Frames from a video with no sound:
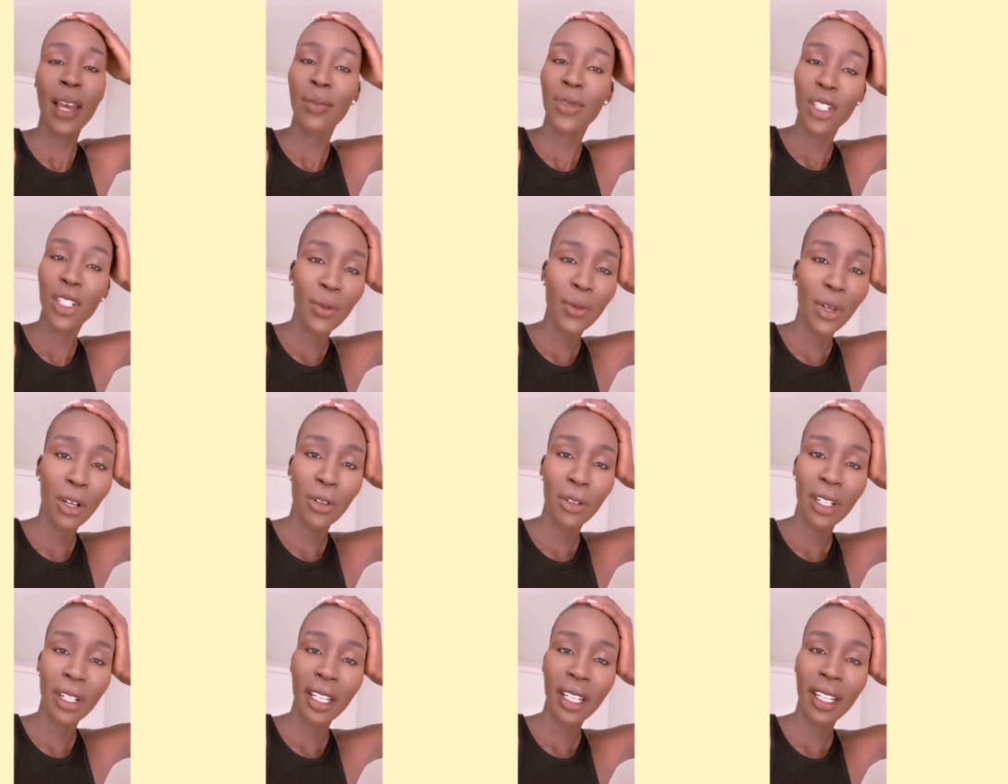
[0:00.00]
MG
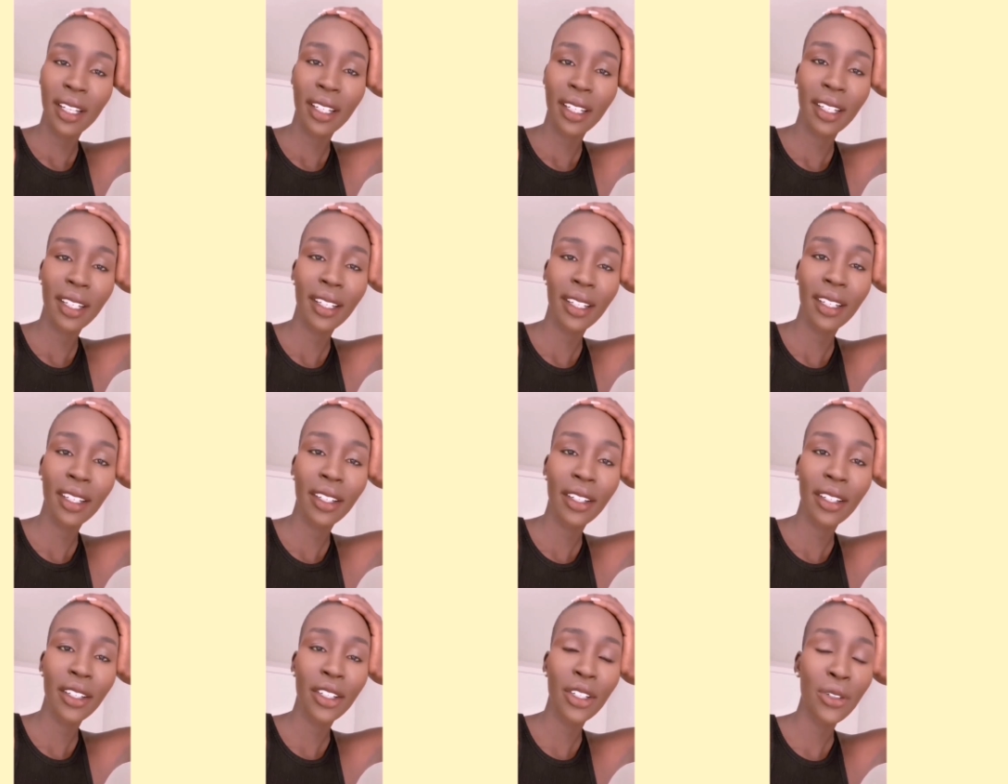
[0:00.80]
mode,
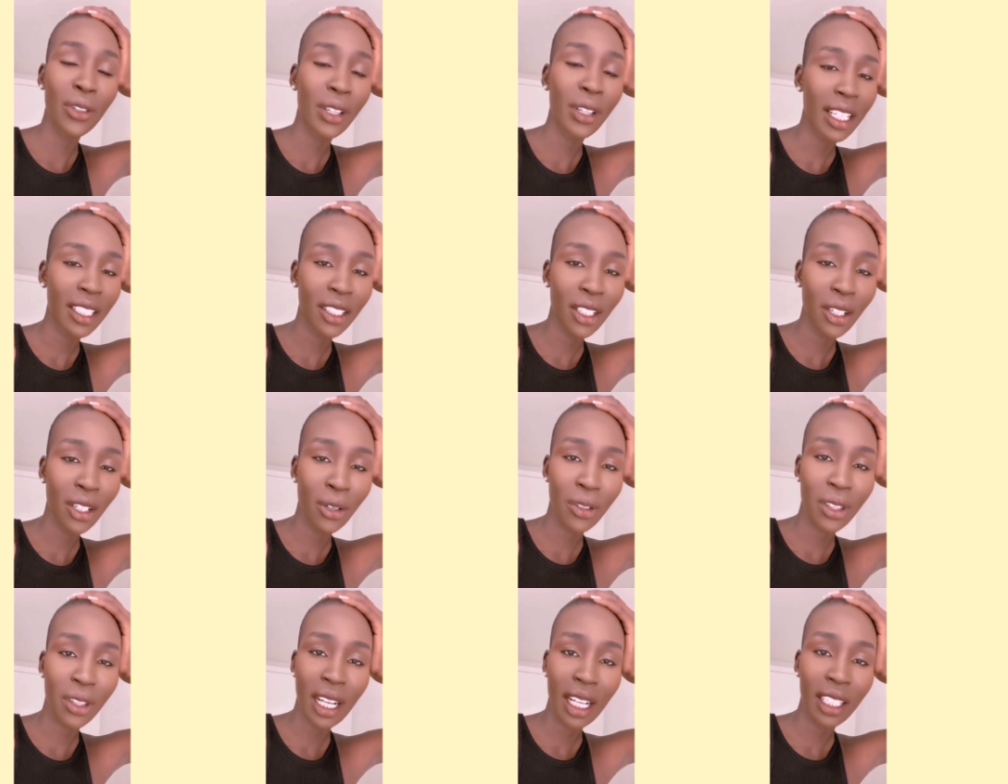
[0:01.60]
you guys
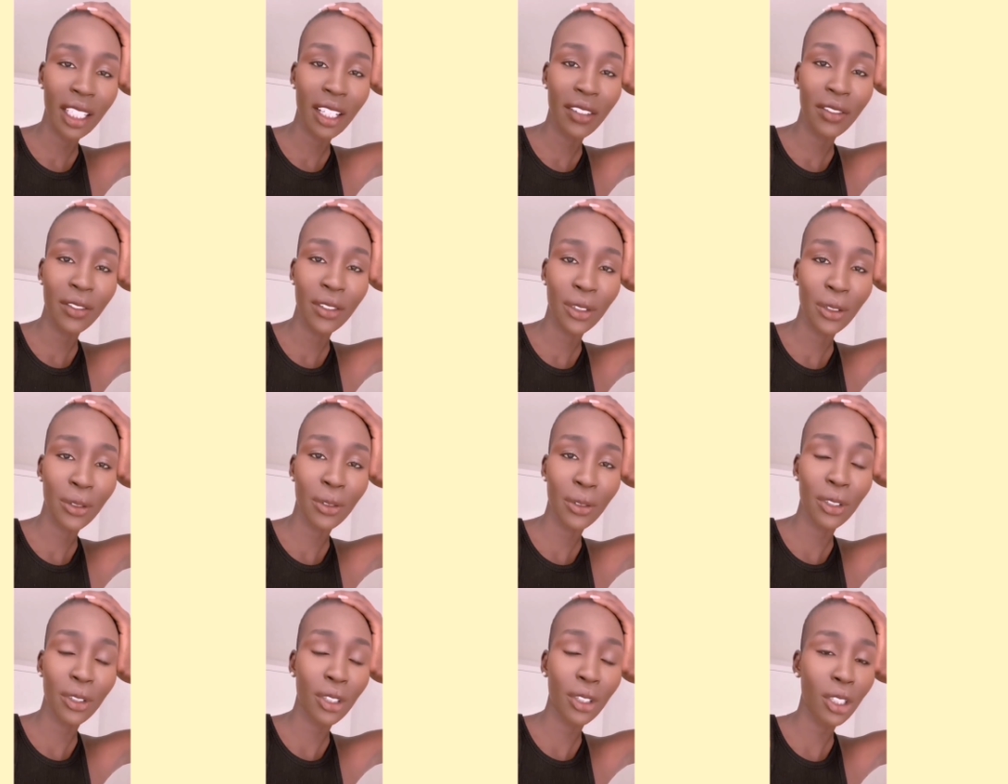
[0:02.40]
know that I love you
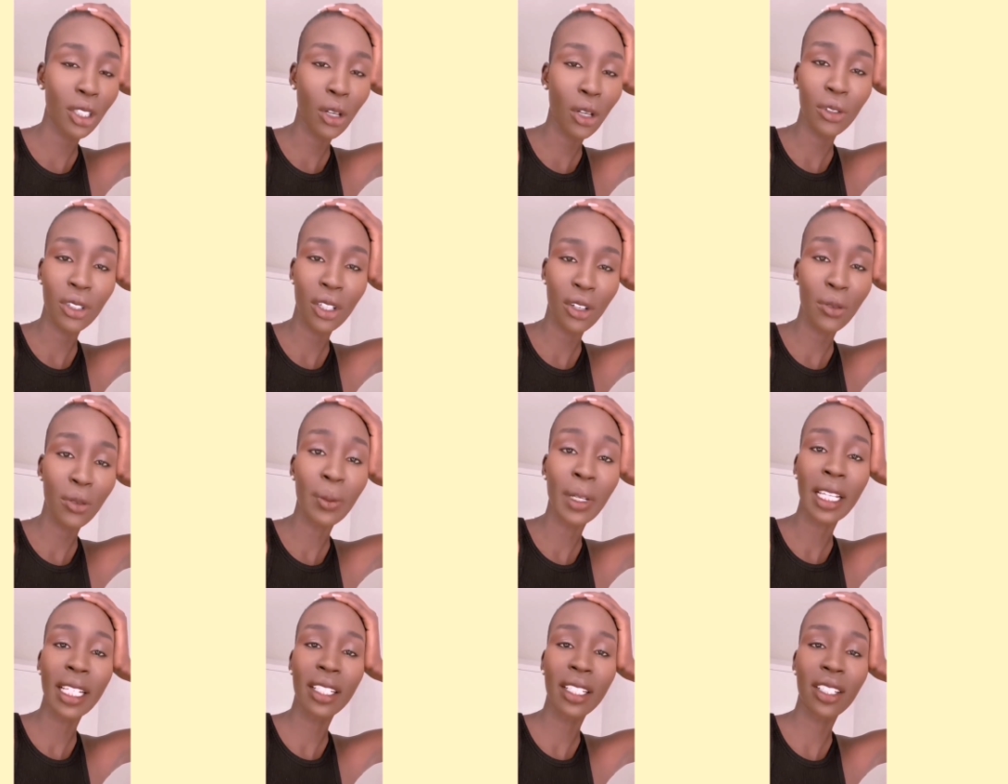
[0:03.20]
so so
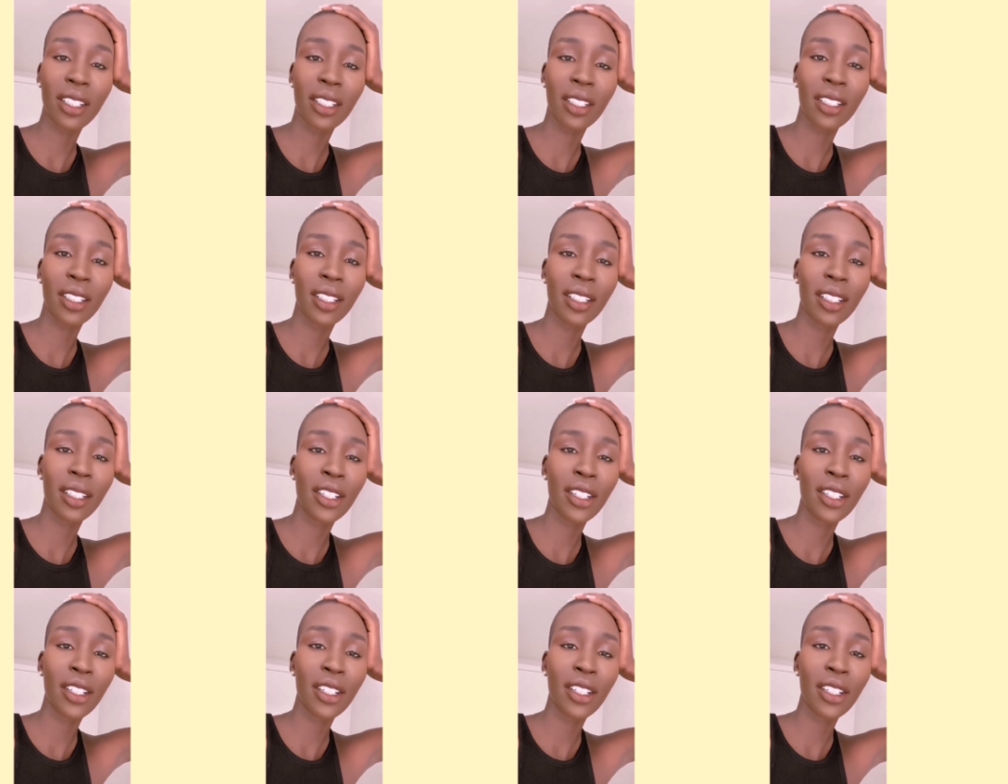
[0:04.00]
much